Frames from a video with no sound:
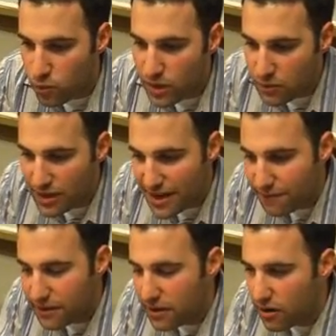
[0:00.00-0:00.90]
we
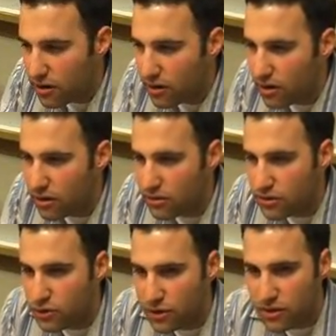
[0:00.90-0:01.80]
definitely are
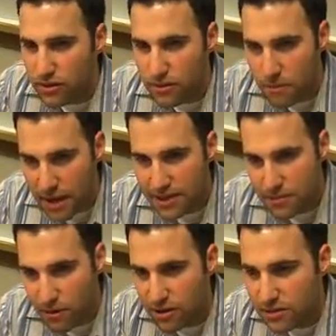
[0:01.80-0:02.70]
doing the
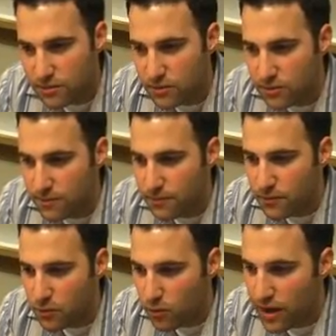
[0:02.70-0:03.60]
best possible
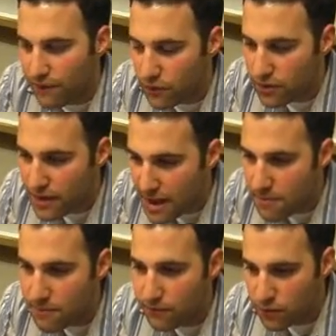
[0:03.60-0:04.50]
way for
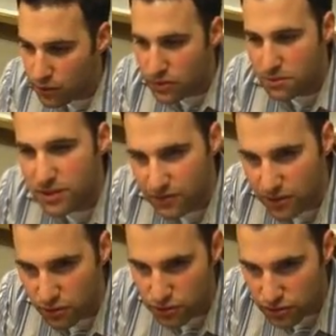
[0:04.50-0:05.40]
those
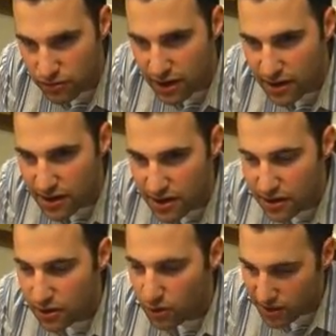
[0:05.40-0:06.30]
specific users, right?
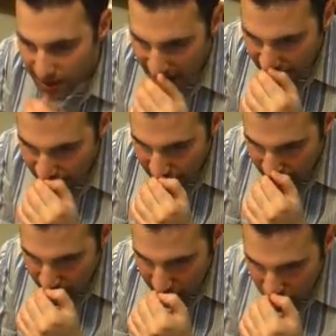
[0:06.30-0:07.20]
The ones that have
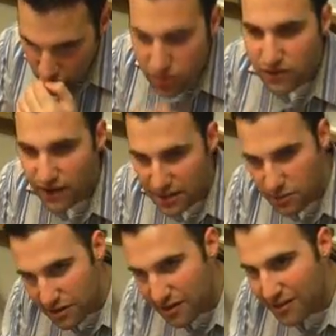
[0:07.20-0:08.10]
huge
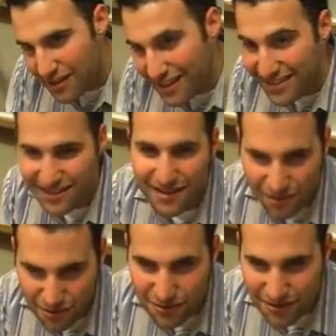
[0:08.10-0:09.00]
investments in
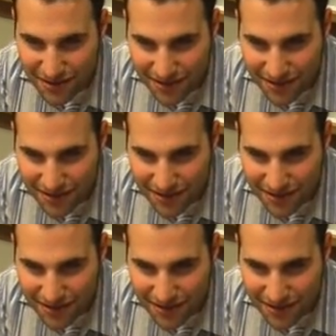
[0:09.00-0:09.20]
existing code,